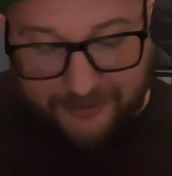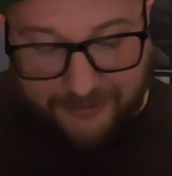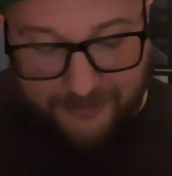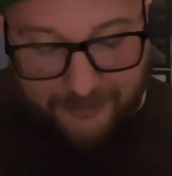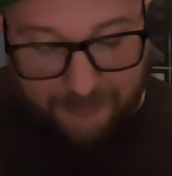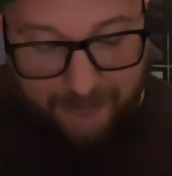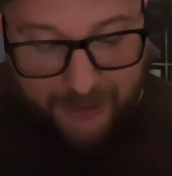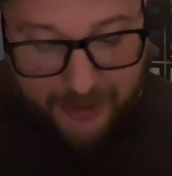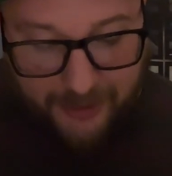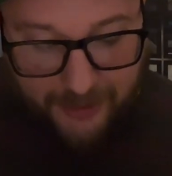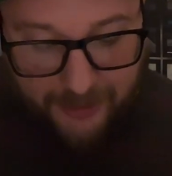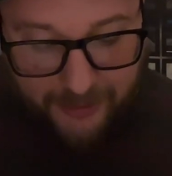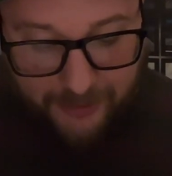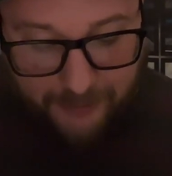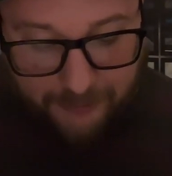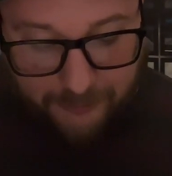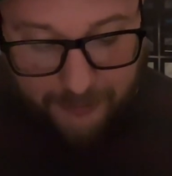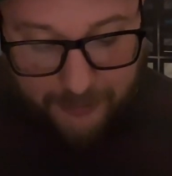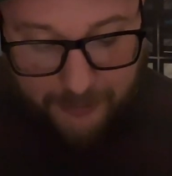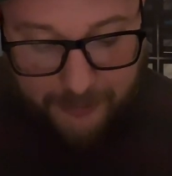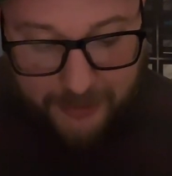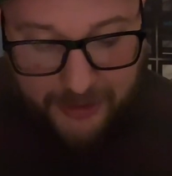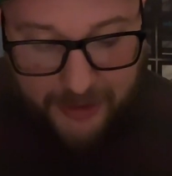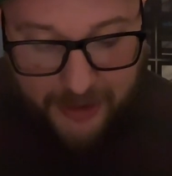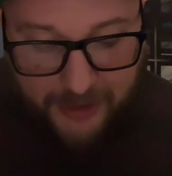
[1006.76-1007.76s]
Stacy ran out of
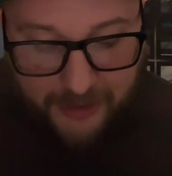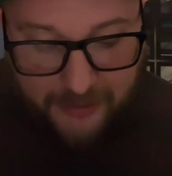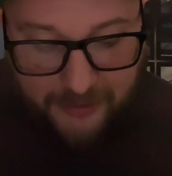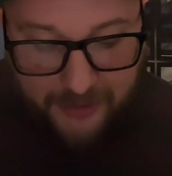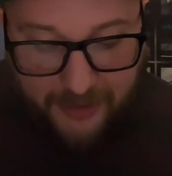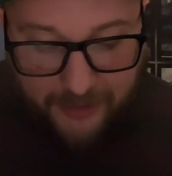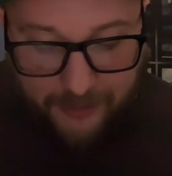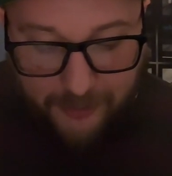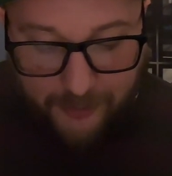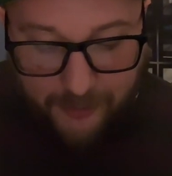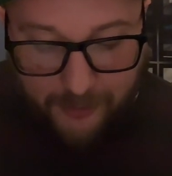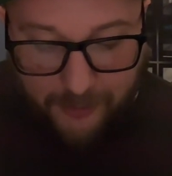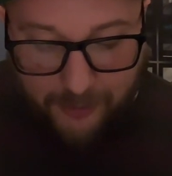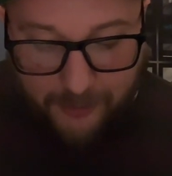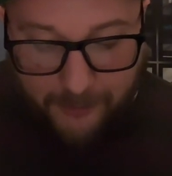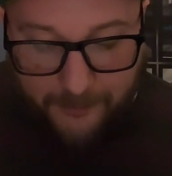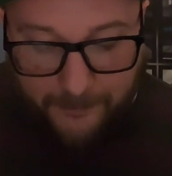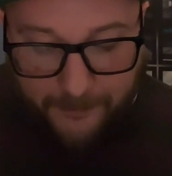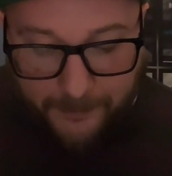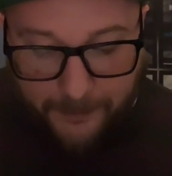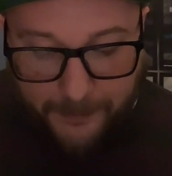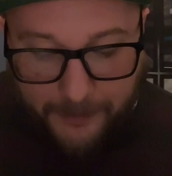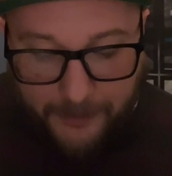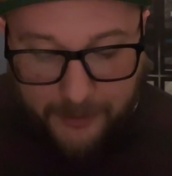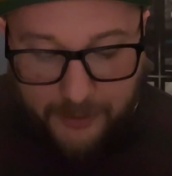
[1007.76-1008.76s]
the room and headed down the
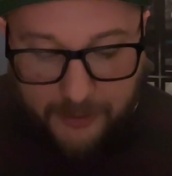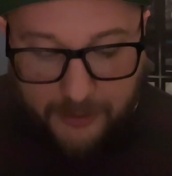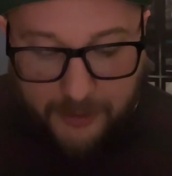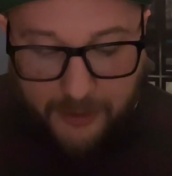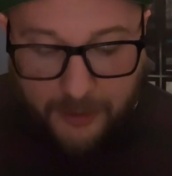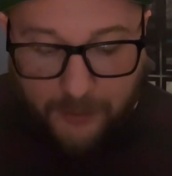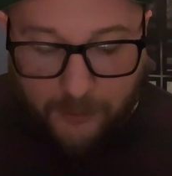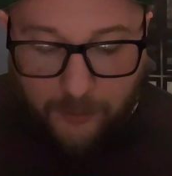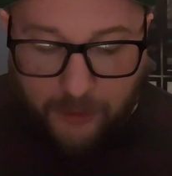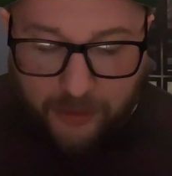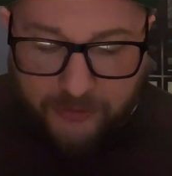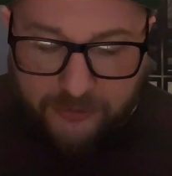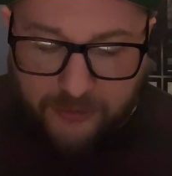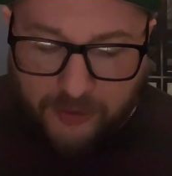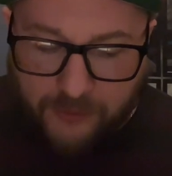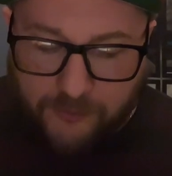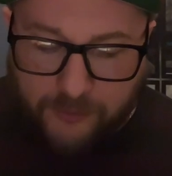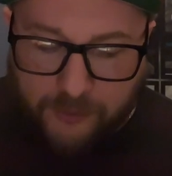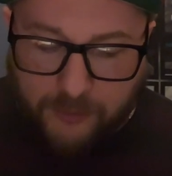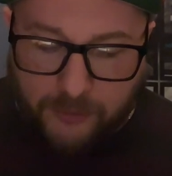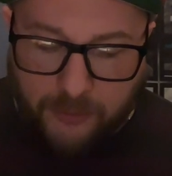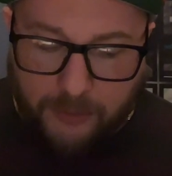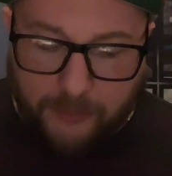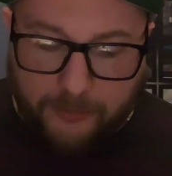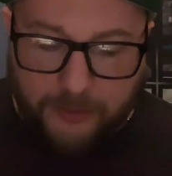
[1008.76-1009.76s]
hall. I walked
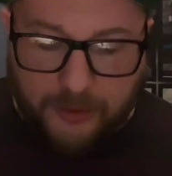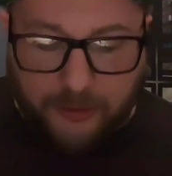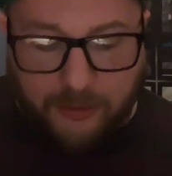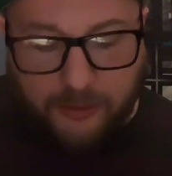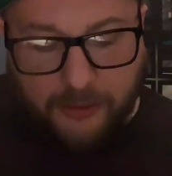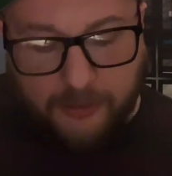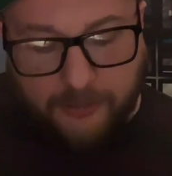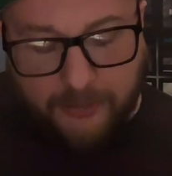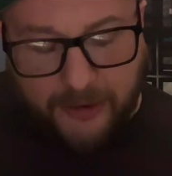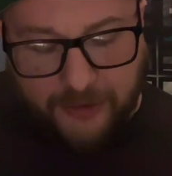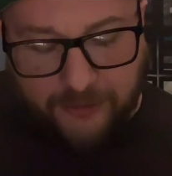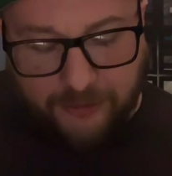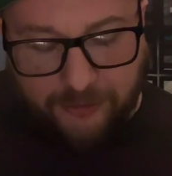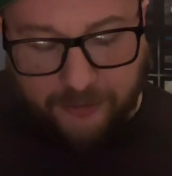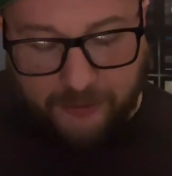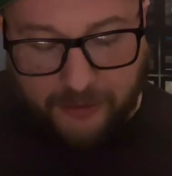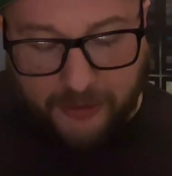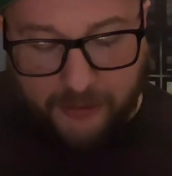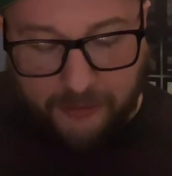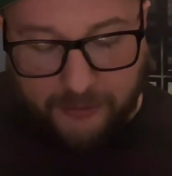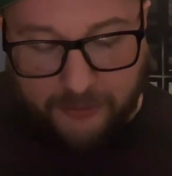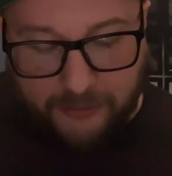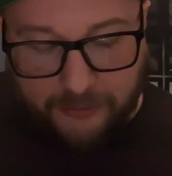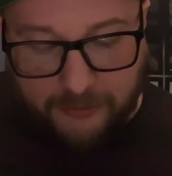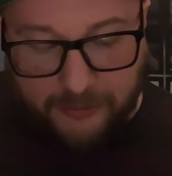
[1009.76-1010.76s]
over to her mirror to make
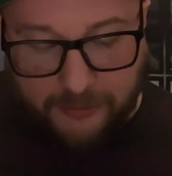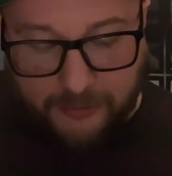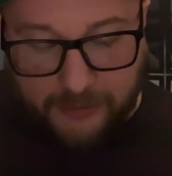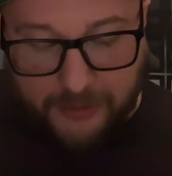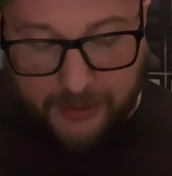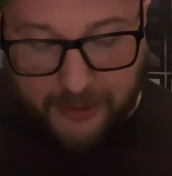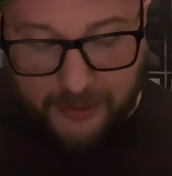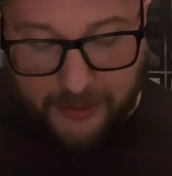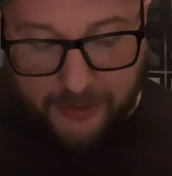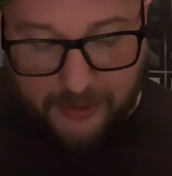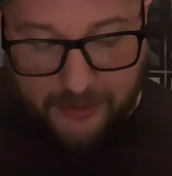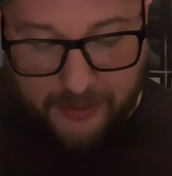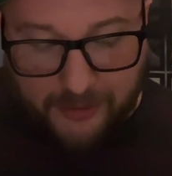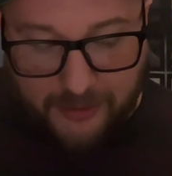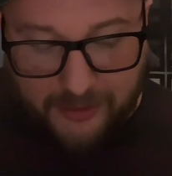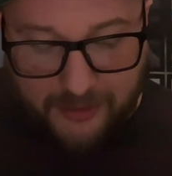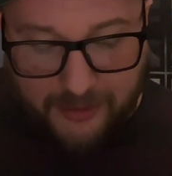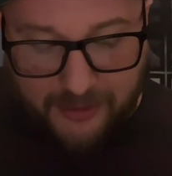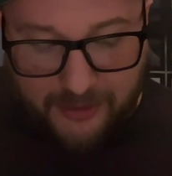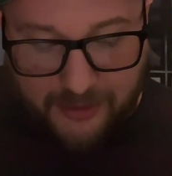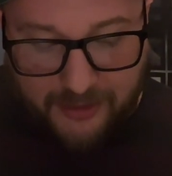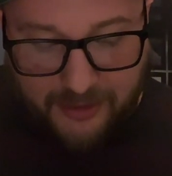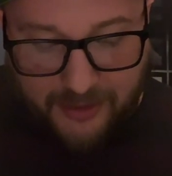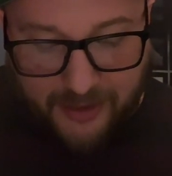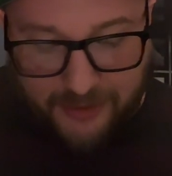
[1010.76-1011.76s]
sure I looked okay.
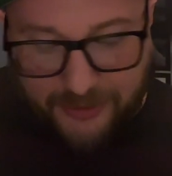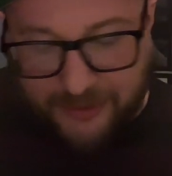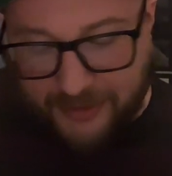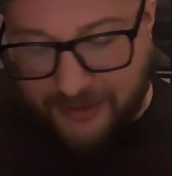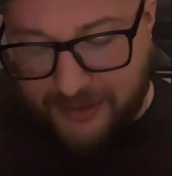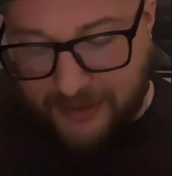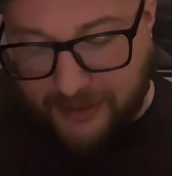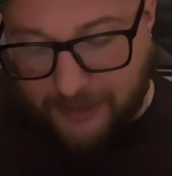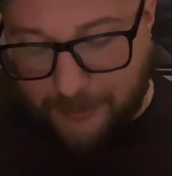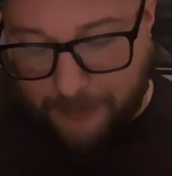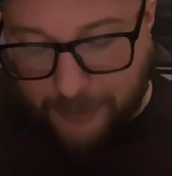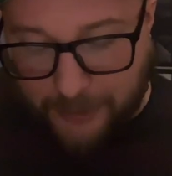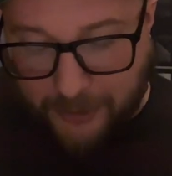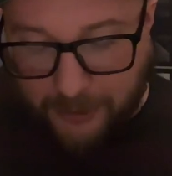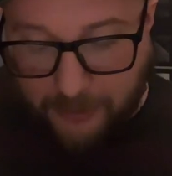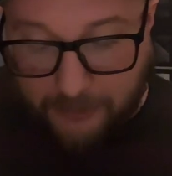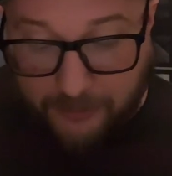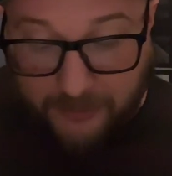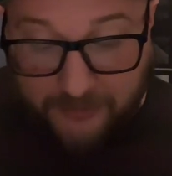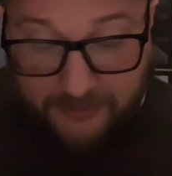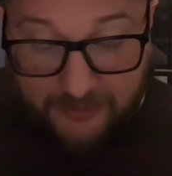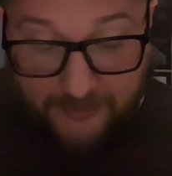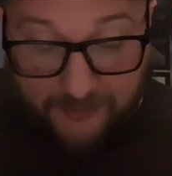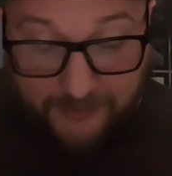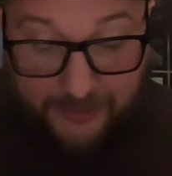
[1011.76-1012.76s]
I think that
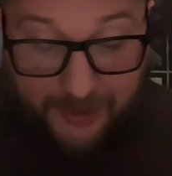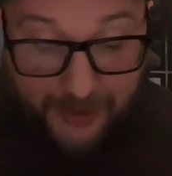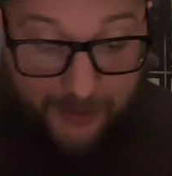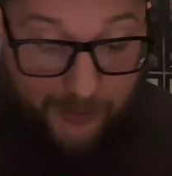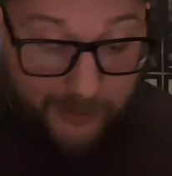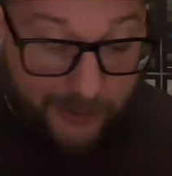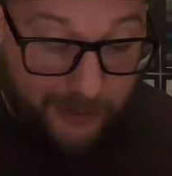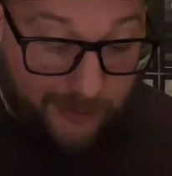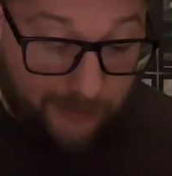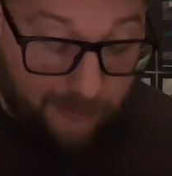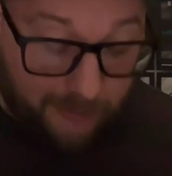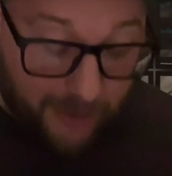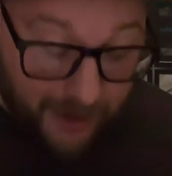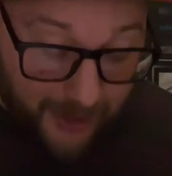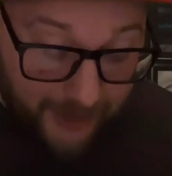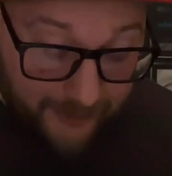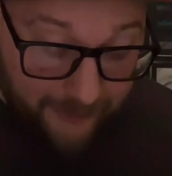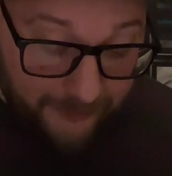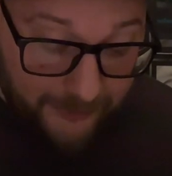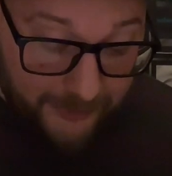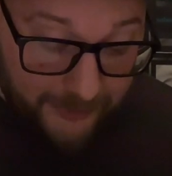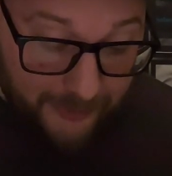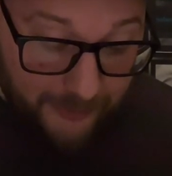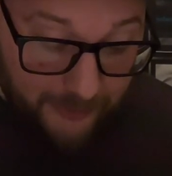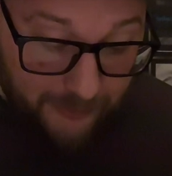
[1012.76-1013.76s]
comparing myself to how I
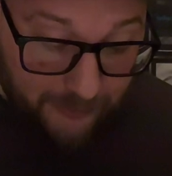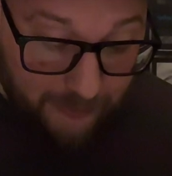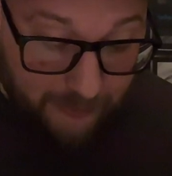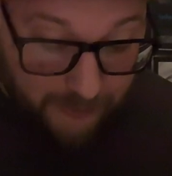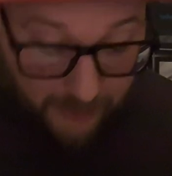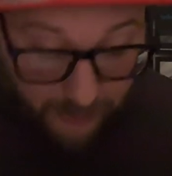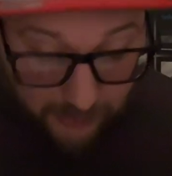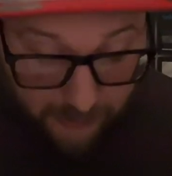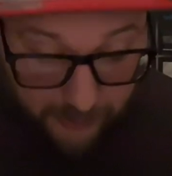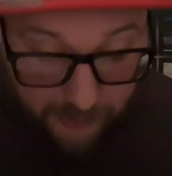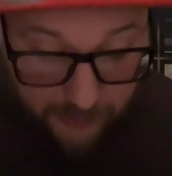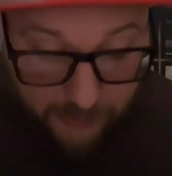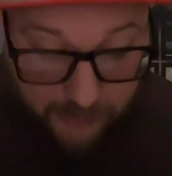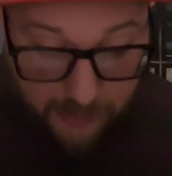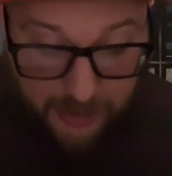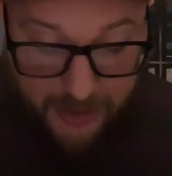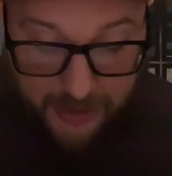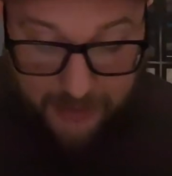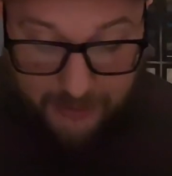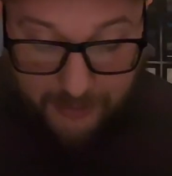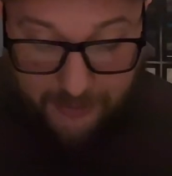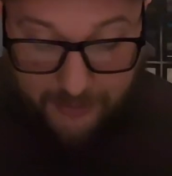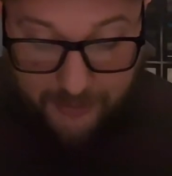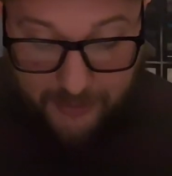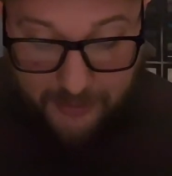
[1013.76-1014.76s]
arrived here, it looked
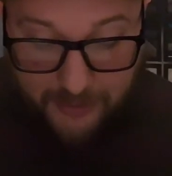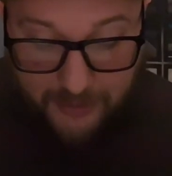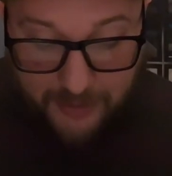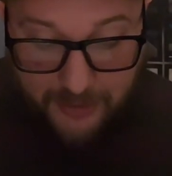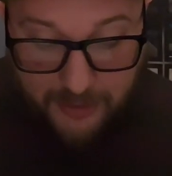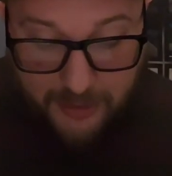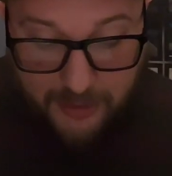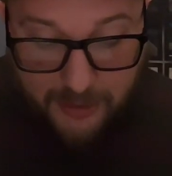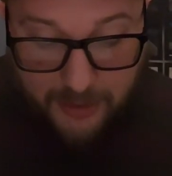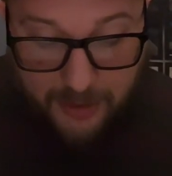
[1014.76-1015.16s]
great.